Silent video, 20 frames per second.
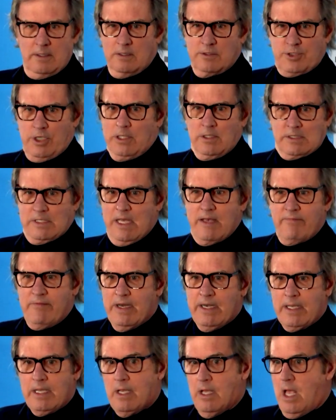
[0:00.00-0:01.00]
she doesn't have
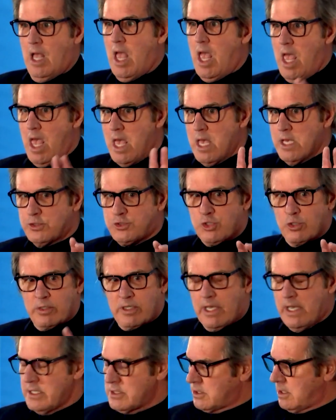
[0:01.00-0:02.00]
any
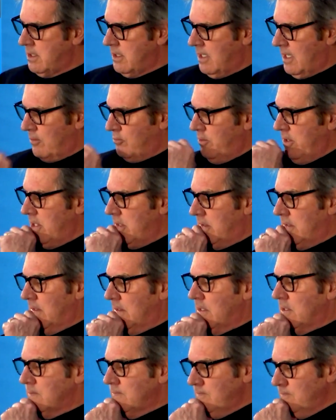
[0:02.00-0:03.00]
education. And I read,
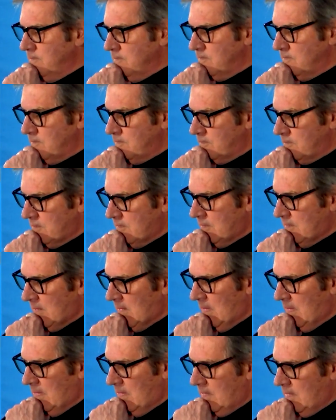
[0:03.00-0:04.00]

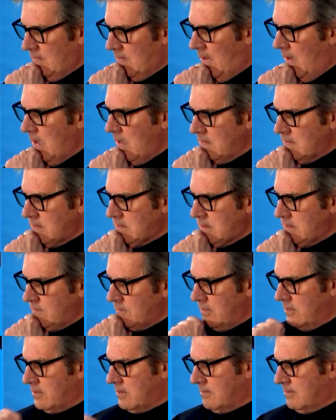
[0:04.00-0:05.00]
cognitive,
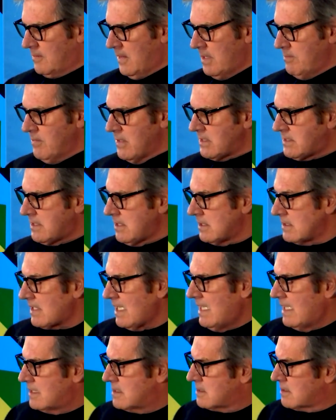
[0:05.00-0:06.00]
well, they miss this.
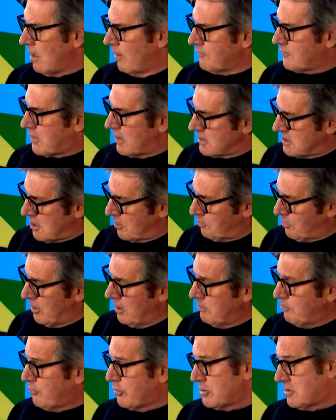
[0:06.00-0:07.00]

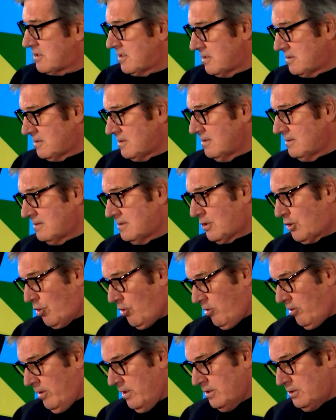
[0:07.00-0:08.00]
Self-discipline, persistence,
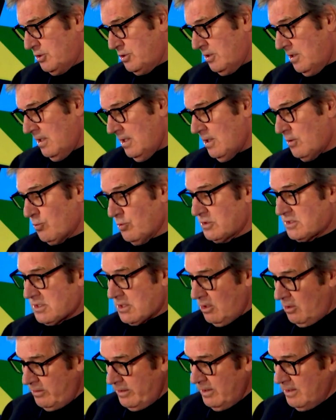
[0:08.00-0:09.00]
courage,
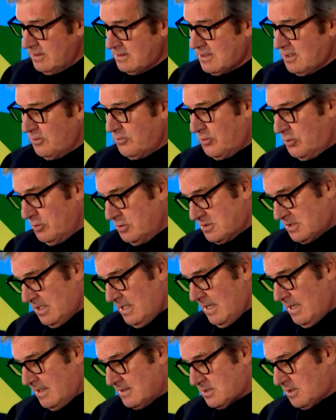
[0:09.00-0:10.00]
resilience,
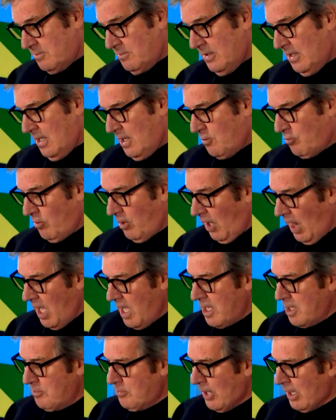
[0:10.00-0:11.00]
enthusiasm,
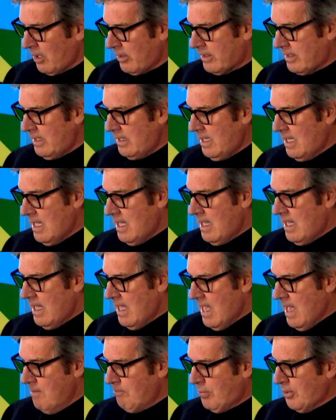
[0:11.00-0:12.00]
reliability,
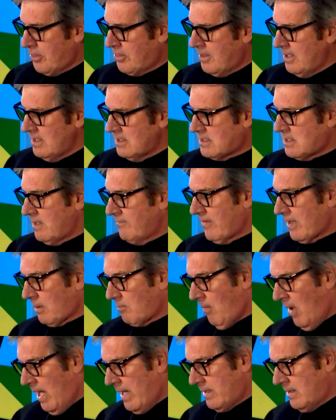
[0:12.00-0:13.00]
empathy, civic
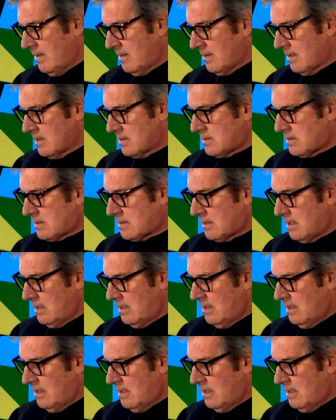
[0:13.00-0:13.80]
mindedness,